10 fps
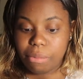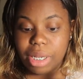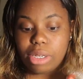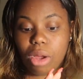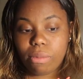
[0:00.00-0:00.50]

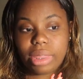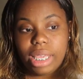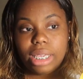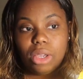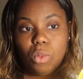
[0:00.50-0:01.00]
but don't
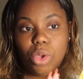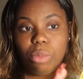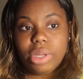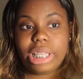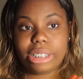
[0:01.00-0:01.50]
think when you
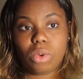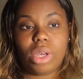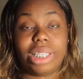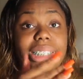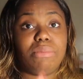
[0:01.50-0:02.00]
put this
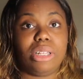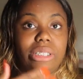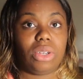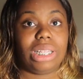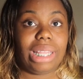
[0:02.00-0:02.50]
on the smell
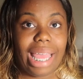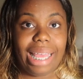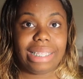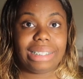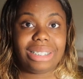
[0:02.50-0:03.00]
is going to
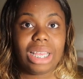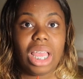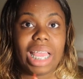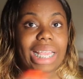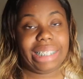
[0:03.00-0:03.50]
last
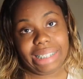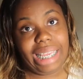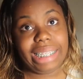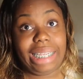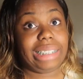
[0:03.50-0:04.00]
because
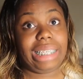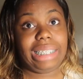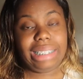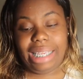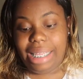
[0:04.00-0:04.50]
it
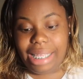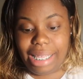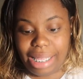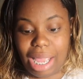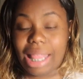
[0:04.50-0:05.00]

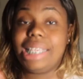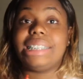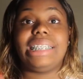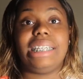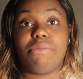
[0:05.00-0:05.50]
doesn't at
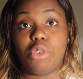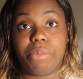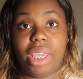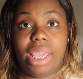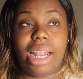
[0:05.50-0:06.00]
least it didn't for
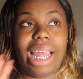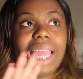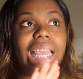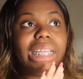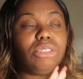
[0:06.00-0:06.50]
me and
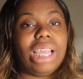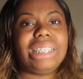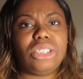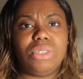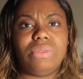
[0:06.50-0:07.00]
I
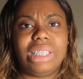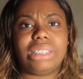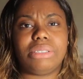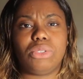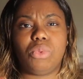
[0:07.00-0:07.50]
tried to use this
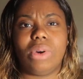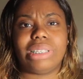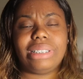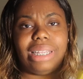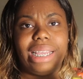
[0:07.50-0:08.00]

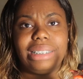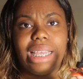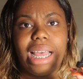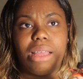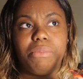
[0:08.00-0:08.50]
towards
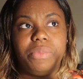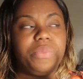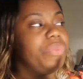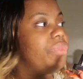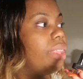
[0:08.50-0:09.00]
nighttime
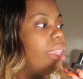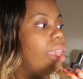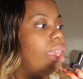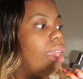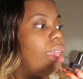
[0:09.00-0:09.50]

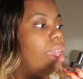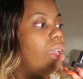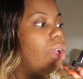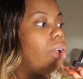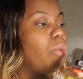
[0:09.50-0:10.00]

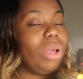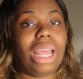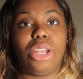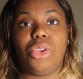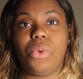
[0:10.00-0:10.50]
when
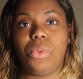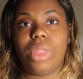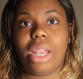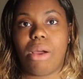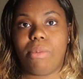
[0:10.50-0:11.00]
I knew
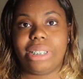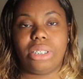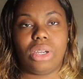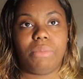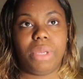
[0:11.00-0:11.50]
that I
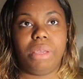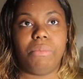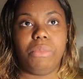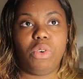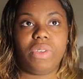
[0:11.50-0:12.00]
wasn't going to be
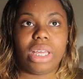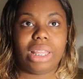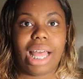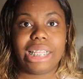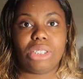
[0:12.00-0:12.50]
moving a
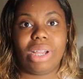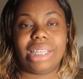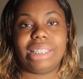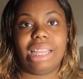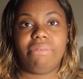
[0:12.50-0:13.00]
lot so I
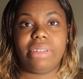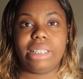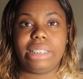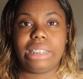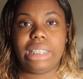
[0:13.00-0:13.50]
can
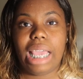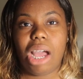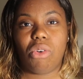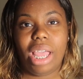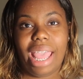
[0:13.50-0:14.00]
definitely see
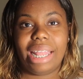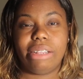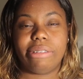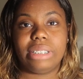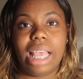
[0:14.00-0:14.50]
how it
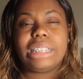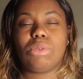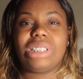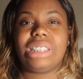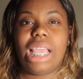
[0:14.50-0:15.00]
handles just
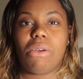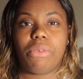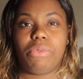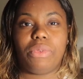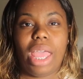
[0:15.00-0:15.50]
want to see how
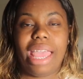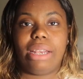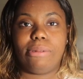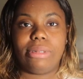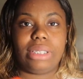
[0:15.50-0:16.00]
it
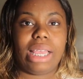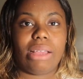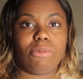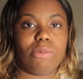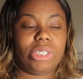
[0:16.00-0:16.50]
handles
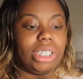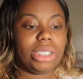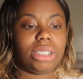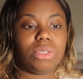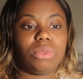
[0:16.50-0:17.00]

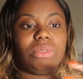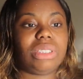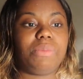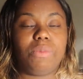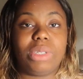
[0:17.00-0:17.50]
just
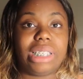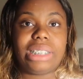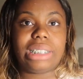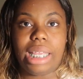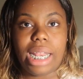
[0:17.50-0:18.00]
with the
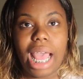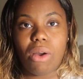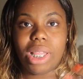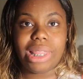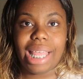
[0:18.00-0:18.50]
scent
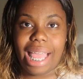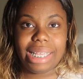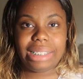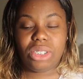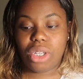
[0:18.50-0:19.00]
how it
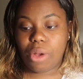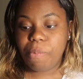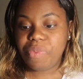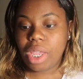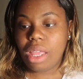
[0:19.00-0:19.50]
lasts you
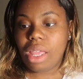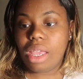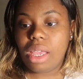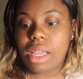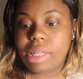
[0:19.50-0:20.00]
know
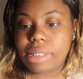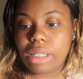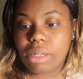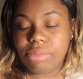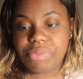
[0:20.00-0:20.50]

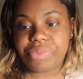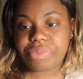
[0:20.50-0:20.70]
so